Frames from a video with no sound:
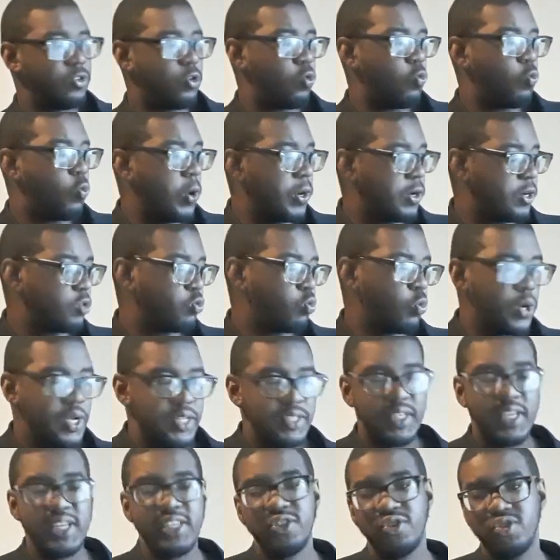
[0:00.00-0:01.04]
on Wonder
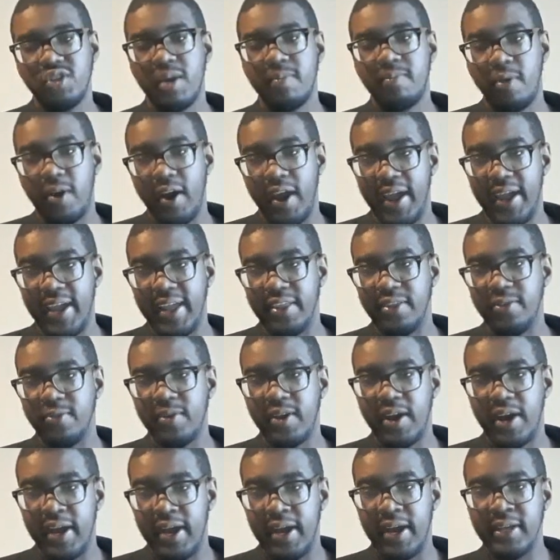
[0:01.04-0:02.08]
Twins, issue number 8, you
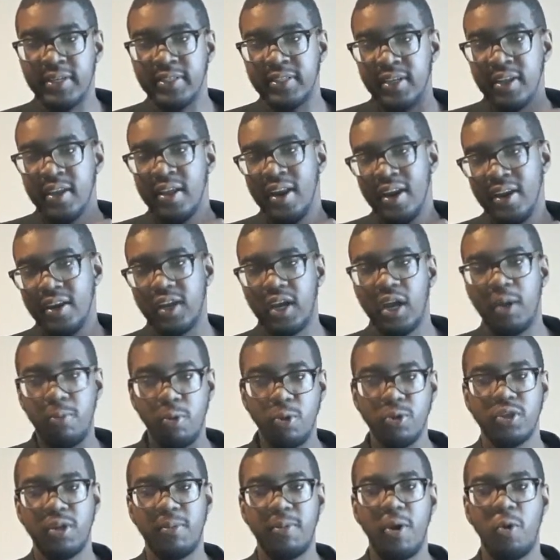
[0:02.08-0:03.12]
guys.
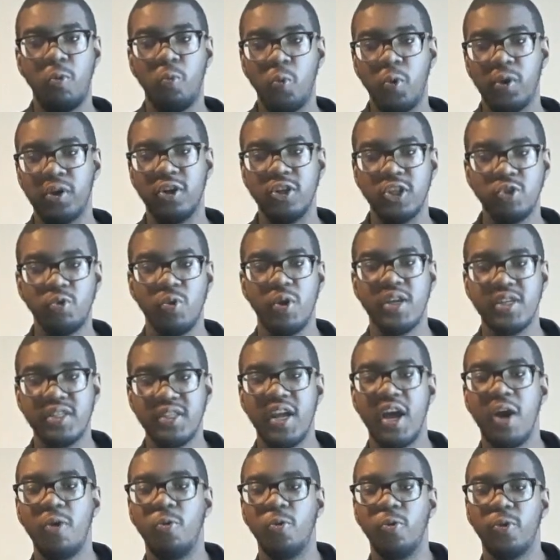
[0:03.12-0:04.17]
Comment about Wonder Twins, and
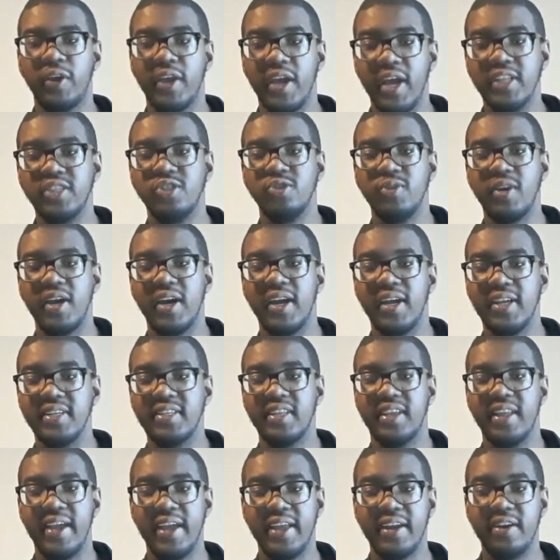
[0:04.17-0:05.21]
I will catch you guys
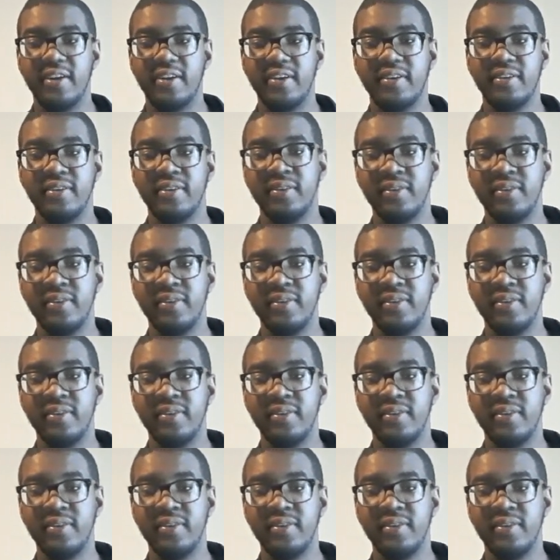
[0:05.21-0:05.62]
later.